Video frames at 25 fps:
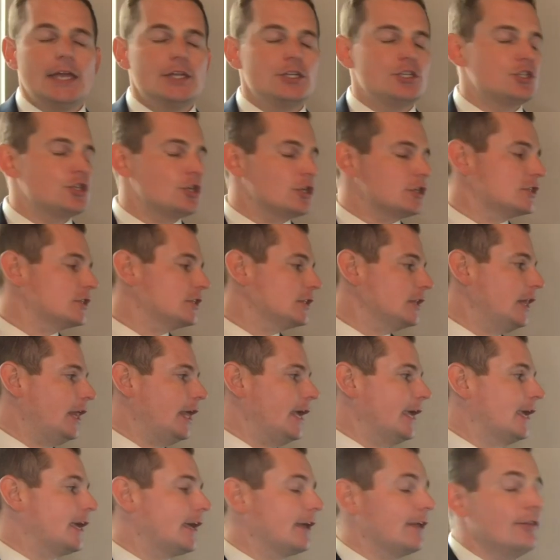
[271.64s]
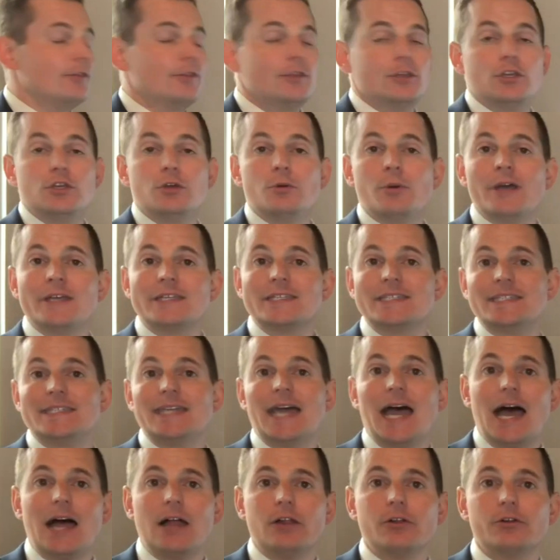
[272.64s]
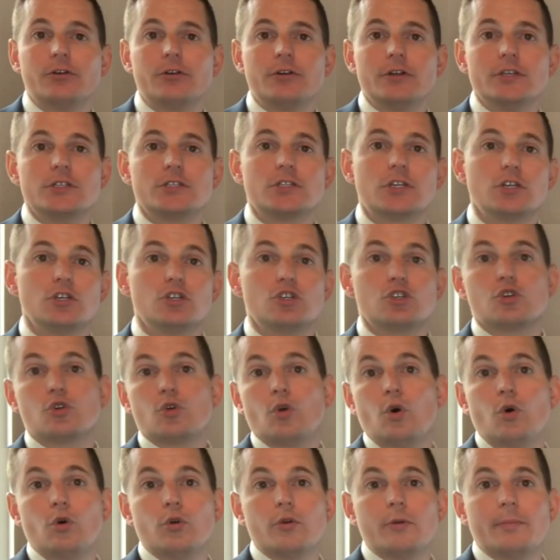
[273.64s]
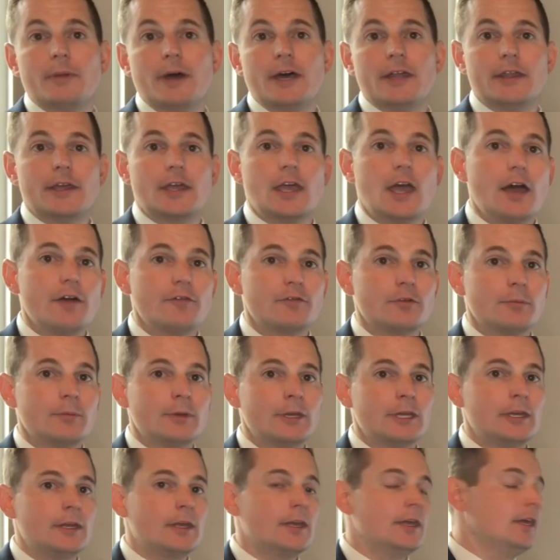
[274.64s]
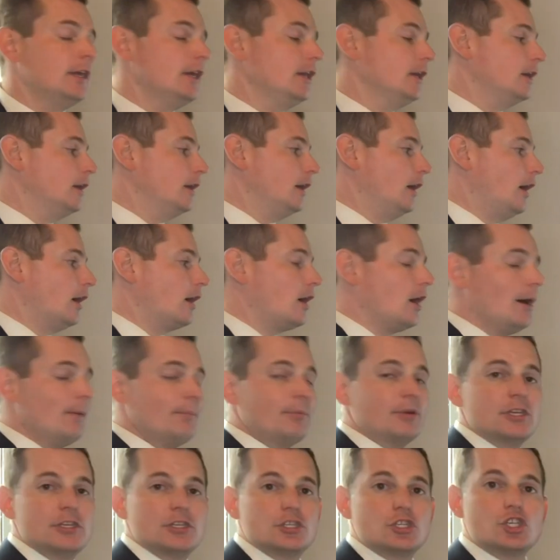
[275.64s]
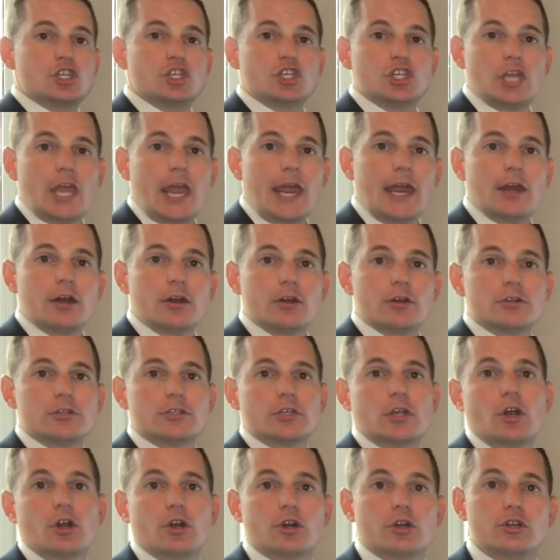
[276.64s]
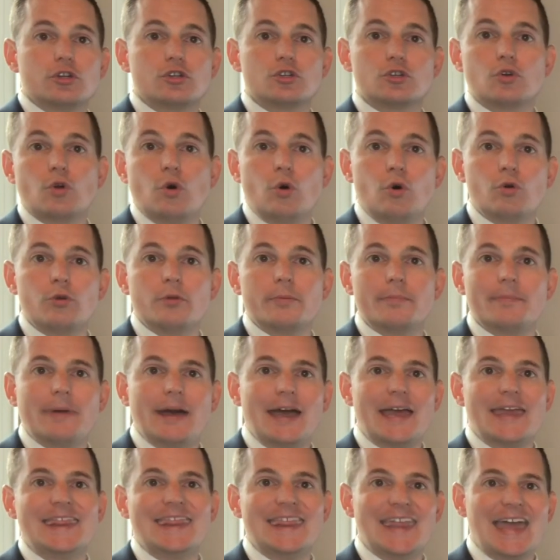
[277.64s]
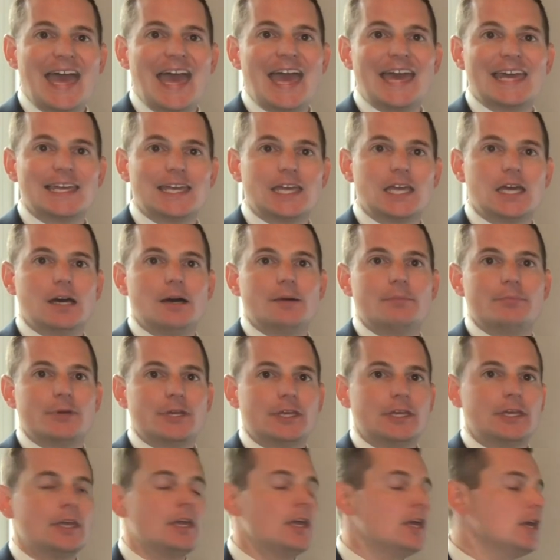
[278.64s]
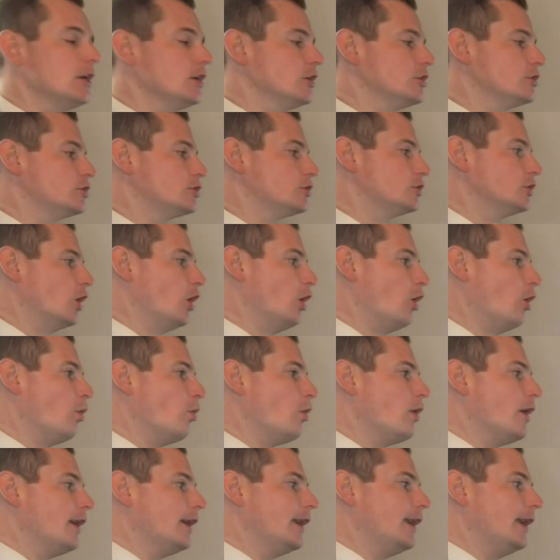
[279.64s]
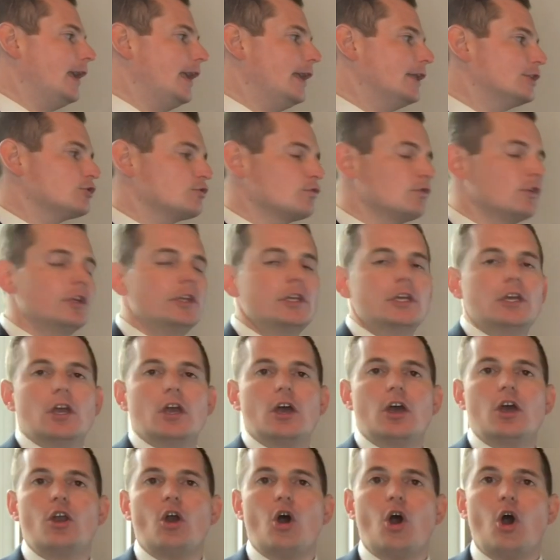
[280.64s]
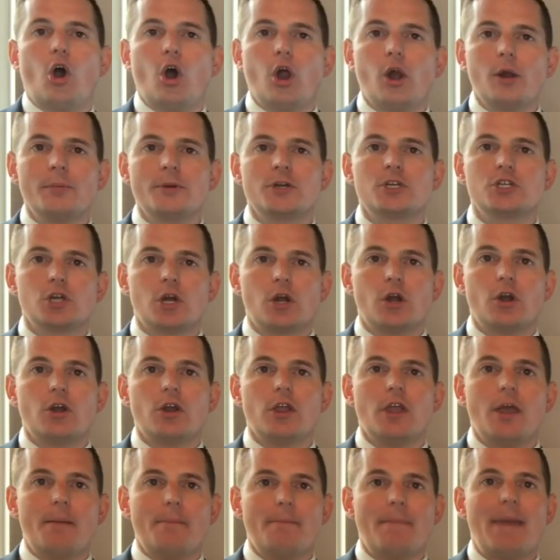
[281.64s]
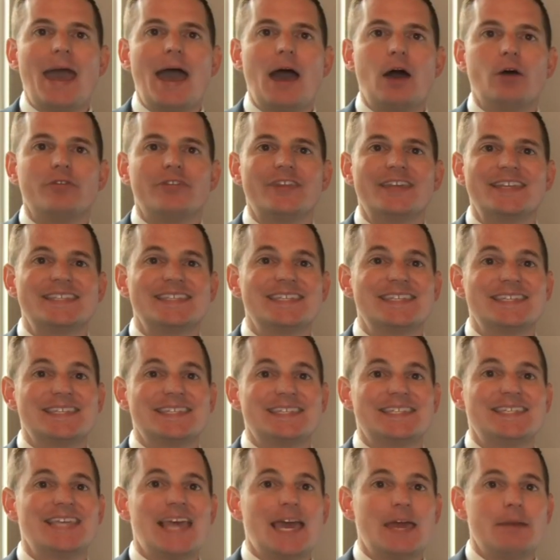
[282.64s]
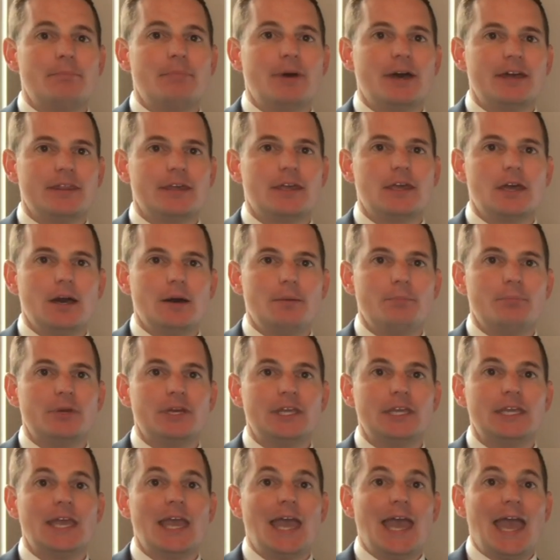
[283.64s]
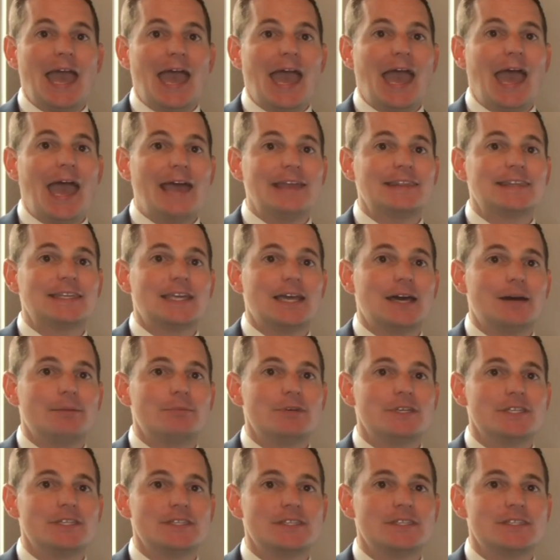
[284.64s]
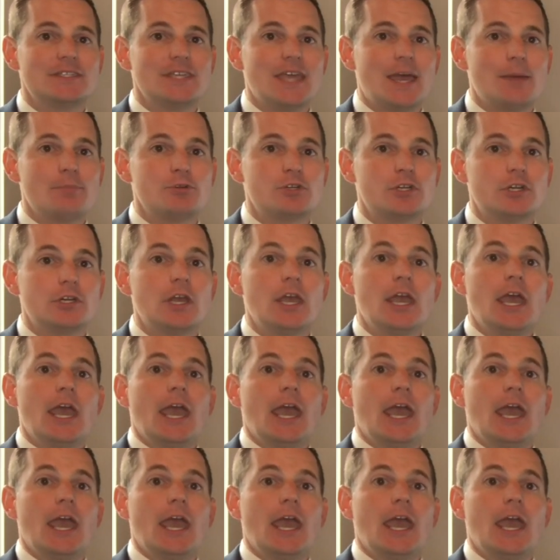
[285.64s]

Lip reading: just like the US dollar is controlled by the government. A company's shares are controlled by that company. So it's really an arbitrary amount that's set by the company at the company's inception,